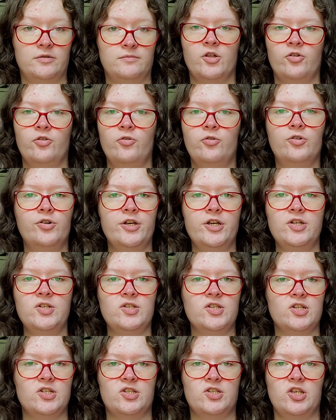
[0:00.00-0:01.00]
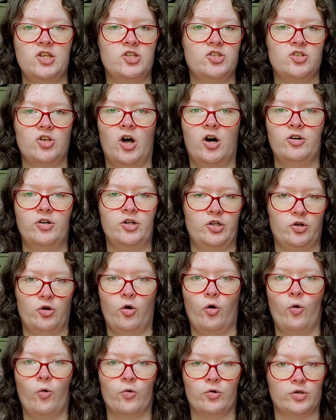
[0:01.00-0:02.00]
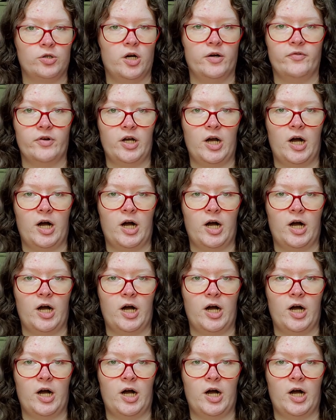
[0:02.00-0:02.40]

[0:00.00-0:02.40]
The nucleus is the solid core of a